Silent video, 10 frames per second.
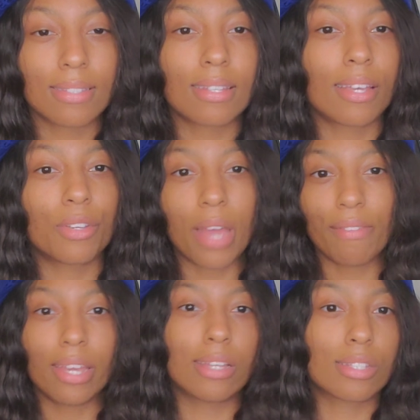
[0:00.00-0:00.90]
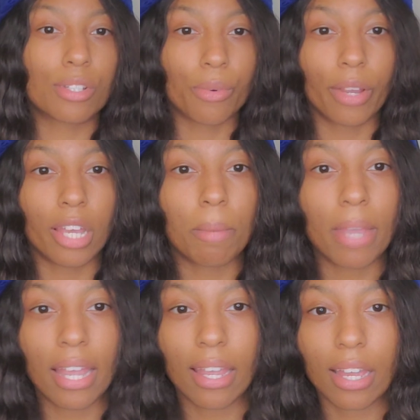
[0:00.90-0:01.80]
Let's say you have an
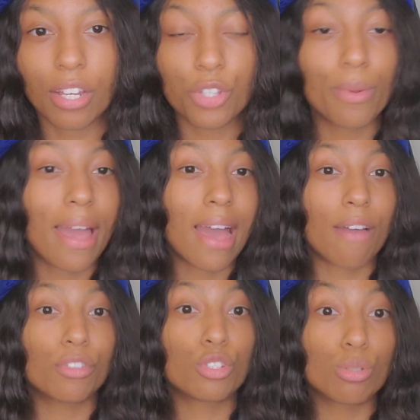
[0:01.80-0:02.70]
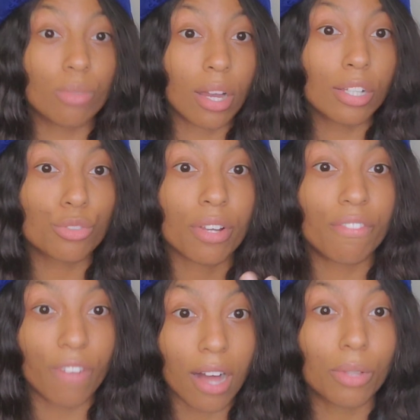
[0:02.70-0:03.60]
Instagram and you have
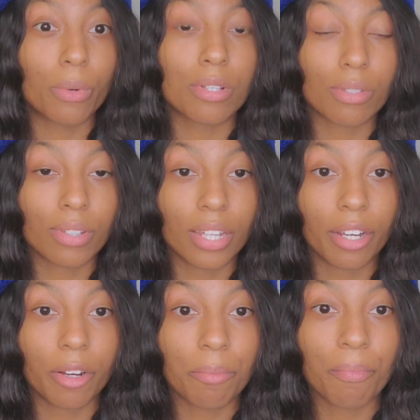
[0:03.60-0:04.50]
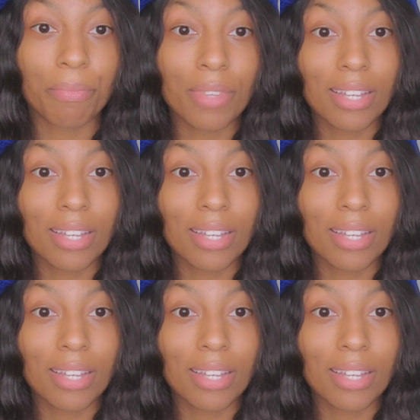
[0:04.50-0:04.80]
200 followers on there.